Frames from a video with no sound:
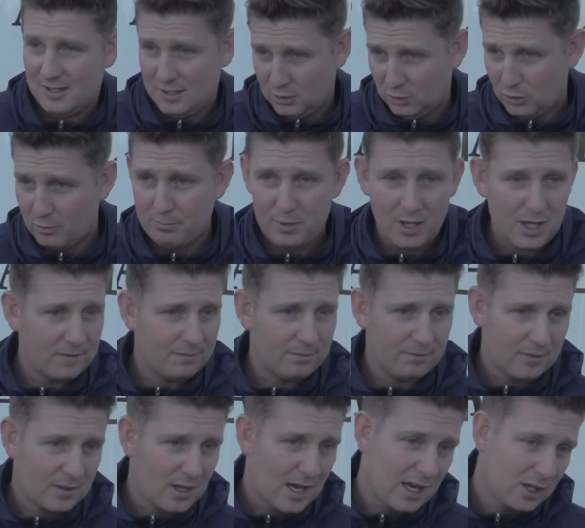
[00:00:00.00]
Lumbert,
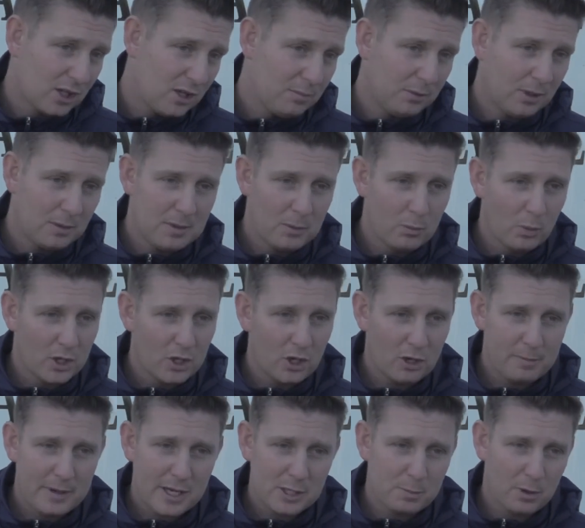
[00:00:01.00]
arguably been one of
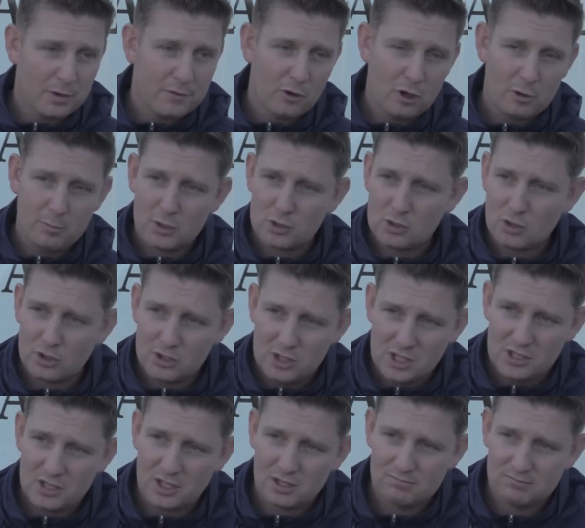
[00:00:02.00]
our best performers all
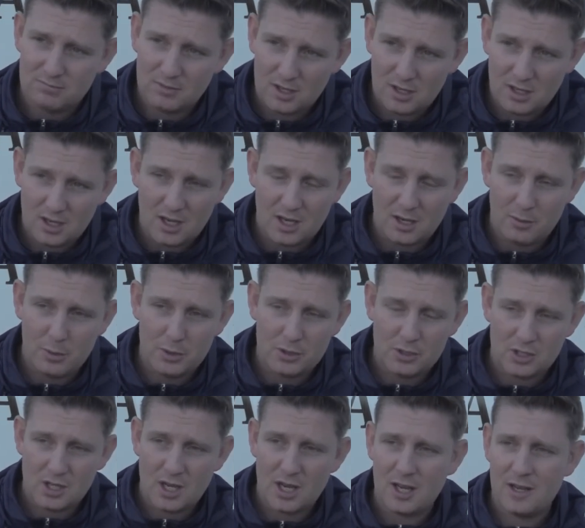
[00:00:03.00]
season. I
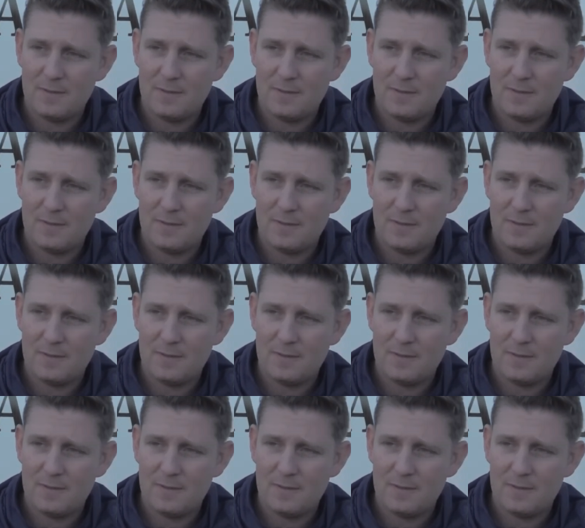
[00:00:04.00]
was